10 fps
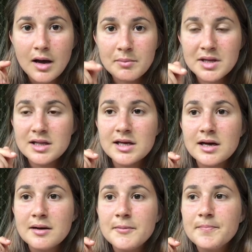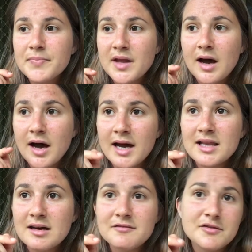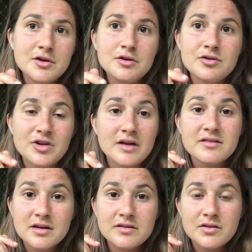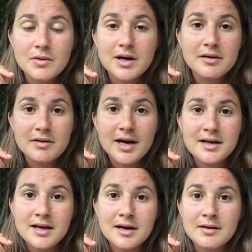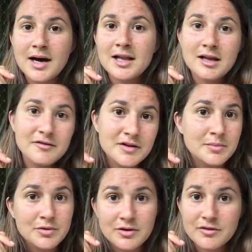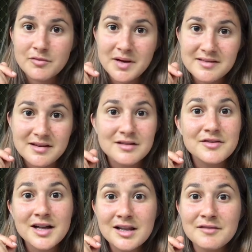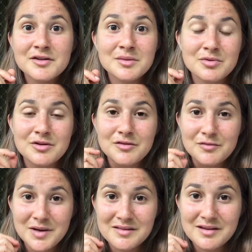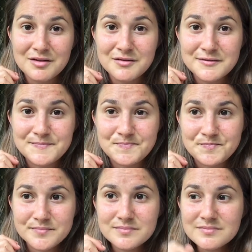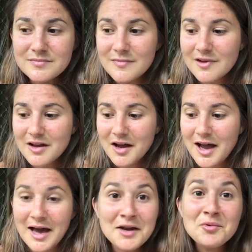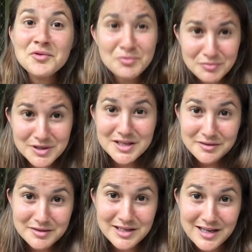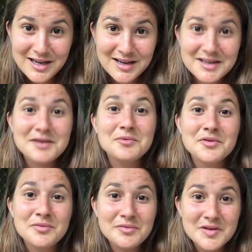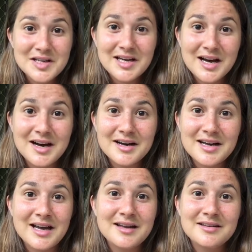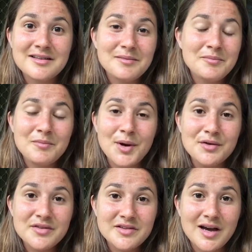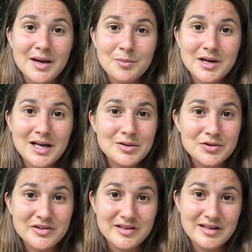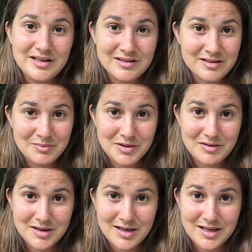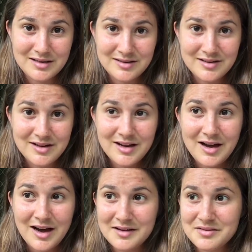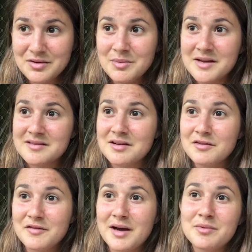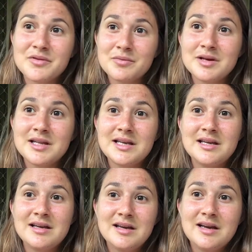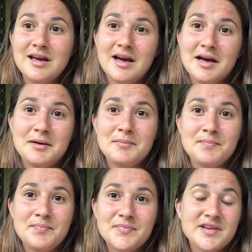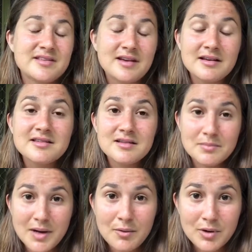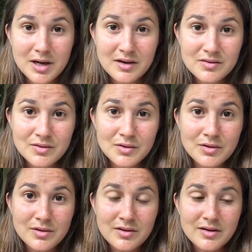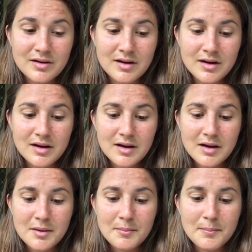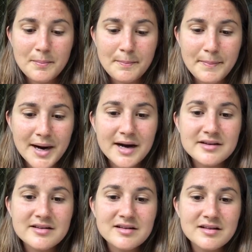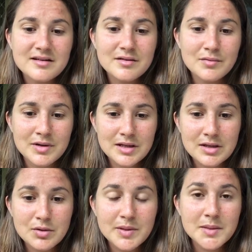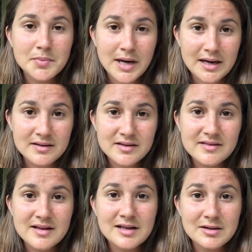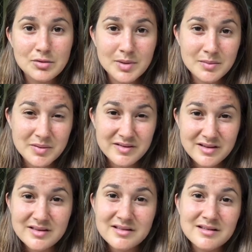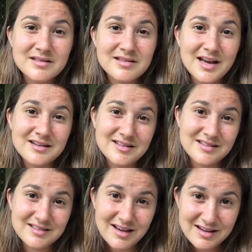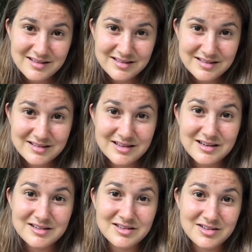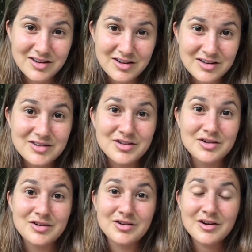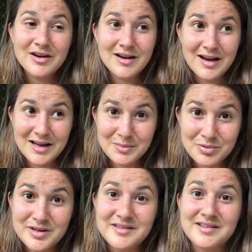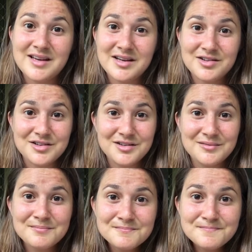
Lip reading: Amelia, I love you just as you are right now. I love and approve of myself. I love and approve of myself. And it was really, really hard. It was really hard. And most of the time when I looked into the mirror and I saw myself, I was really disgusted by what I saw. But with a little bit of practice and a little bit of persistence, that disgust started to turn into an appreciation.